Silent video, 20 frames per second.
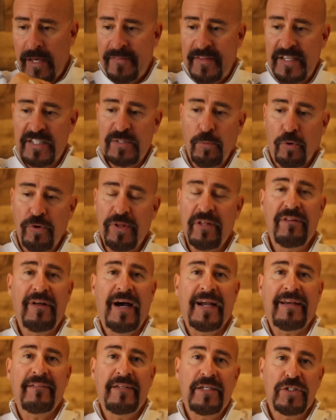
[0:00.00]
this more than
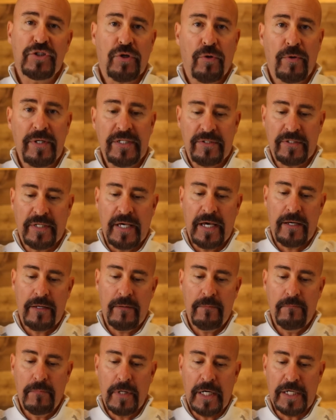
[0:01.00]
likely is going to
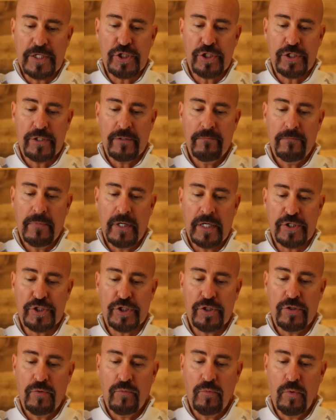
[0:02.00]
get much,
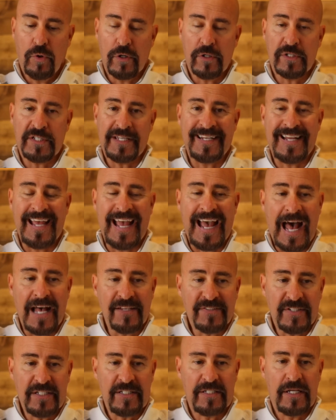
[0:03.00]
much worse. And
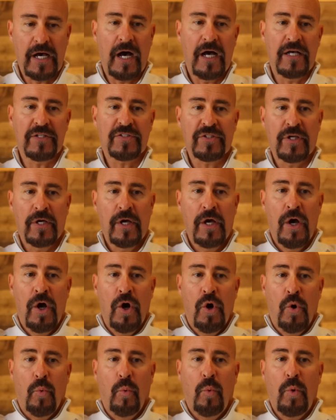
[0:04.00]
as it does,
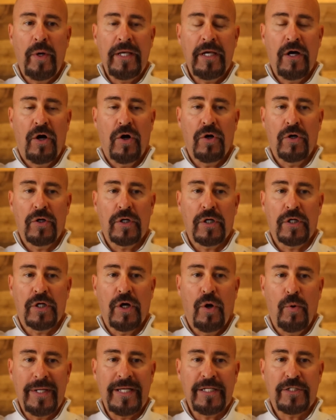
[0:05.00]
we are
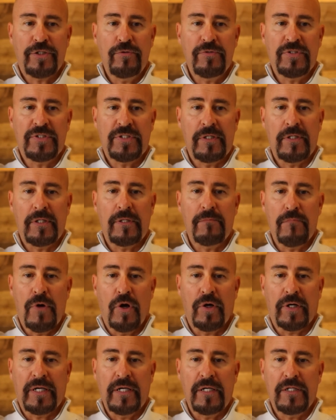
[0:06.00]
going to see
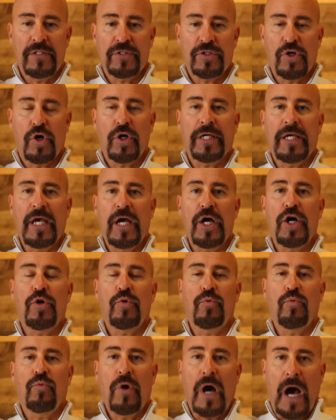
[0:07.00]
markets get
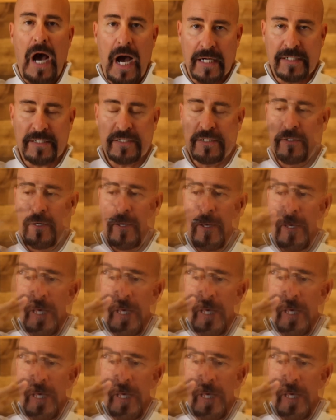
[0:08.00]
rocked.